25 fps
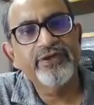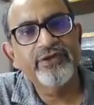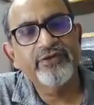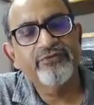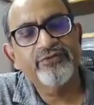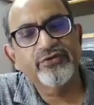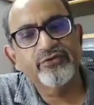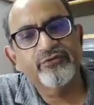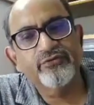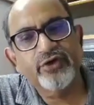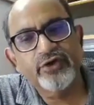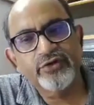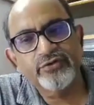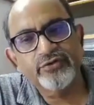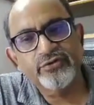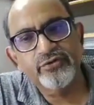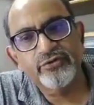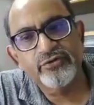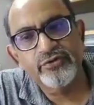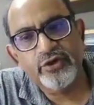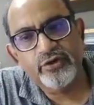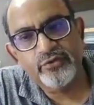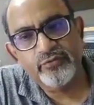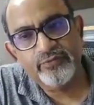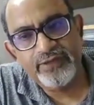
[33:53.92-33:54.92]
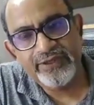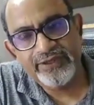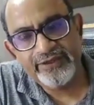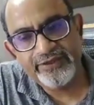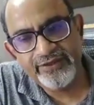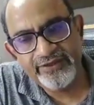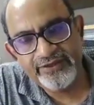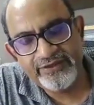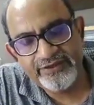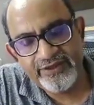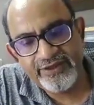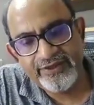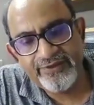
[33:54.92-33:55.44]
if you want to rule out bladder
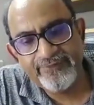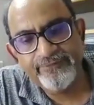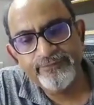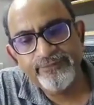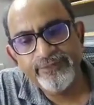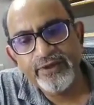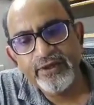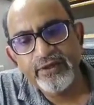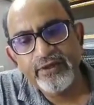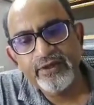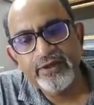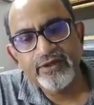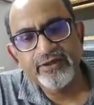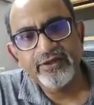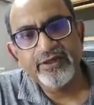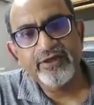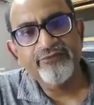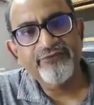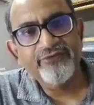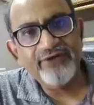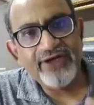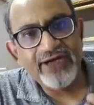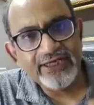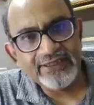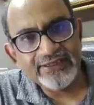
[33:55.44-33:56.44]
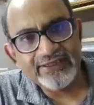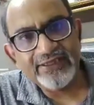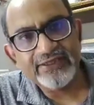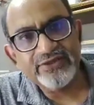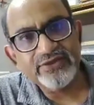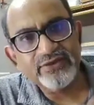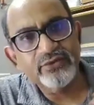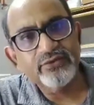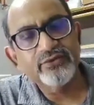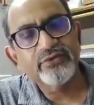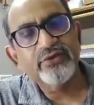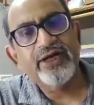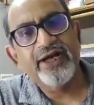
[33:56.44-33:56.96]
injury. The fact that
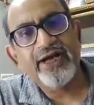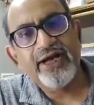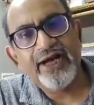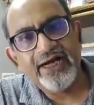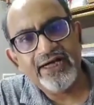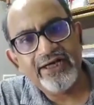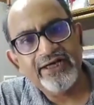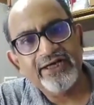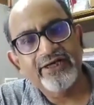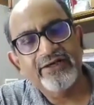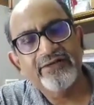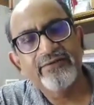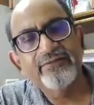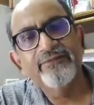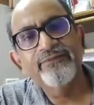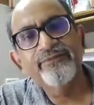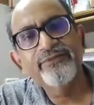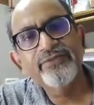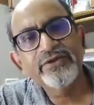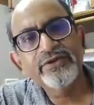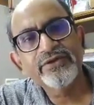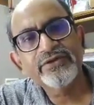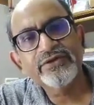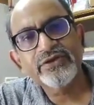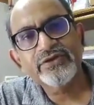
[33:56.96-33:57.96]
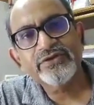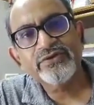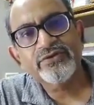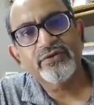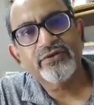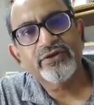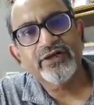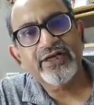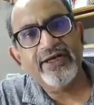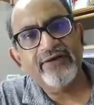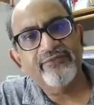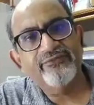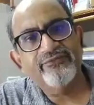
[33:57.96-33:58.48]
you added
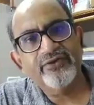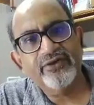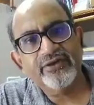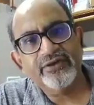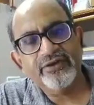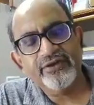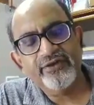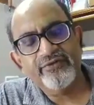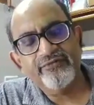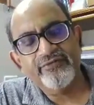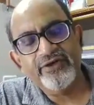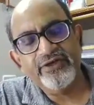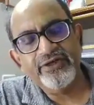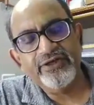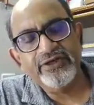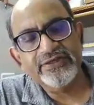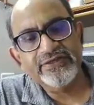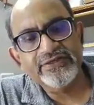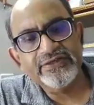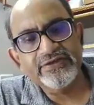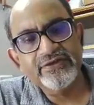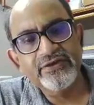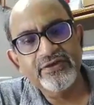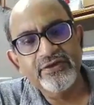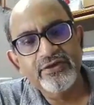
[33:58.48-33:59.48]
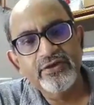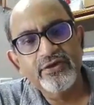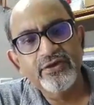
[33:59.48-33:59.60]
cystogram for convenience